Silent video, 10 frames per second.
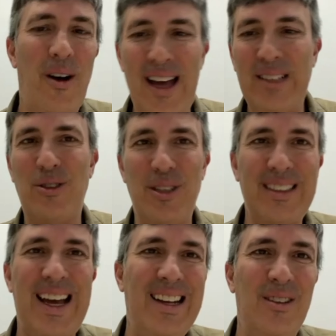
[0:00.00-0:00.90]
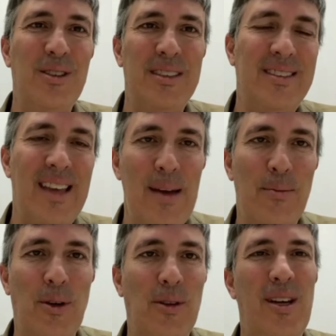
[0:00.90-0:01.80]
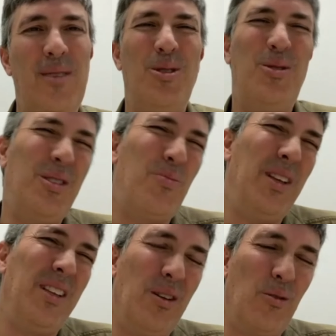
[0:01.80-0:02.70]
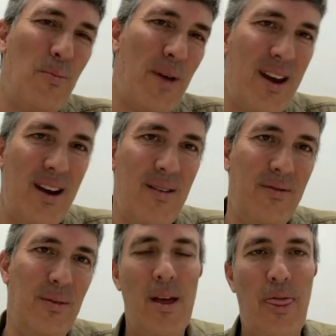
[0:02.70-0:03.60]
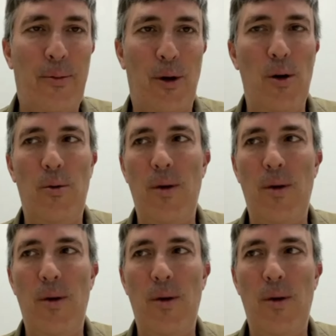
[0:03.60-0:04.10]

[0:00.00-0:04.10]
astronauts kind of look the same. So I thought it would just be a little repetitive to throw